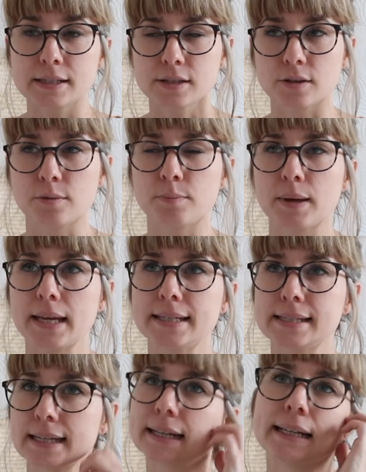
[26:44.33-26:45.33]
So
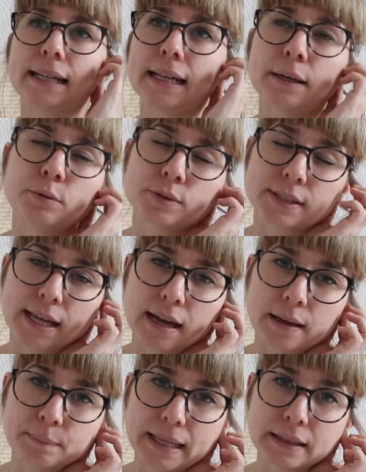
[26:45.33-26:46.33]
basically it was
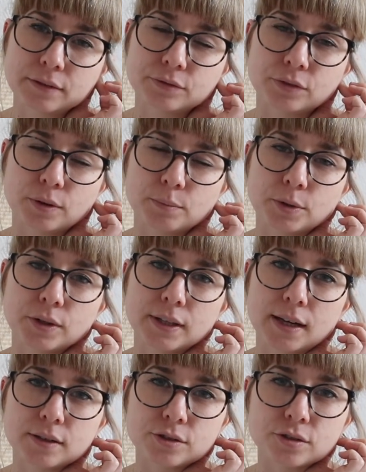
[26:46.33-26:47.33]
Carmen from A
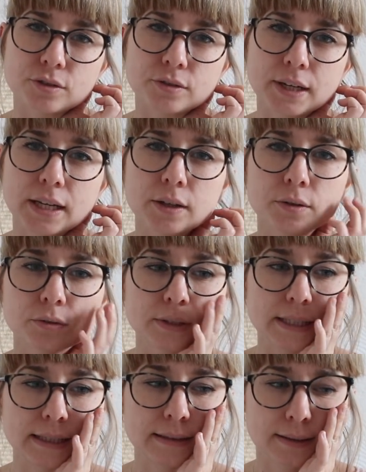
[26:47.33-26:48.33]
Yarn Story who
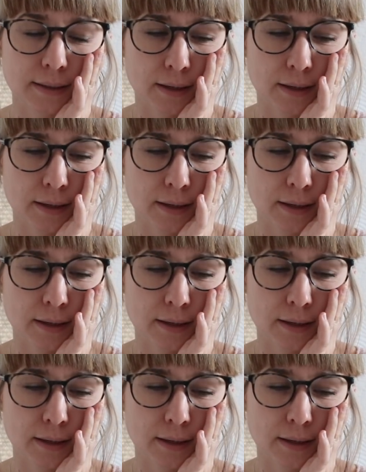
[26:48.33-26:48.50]
did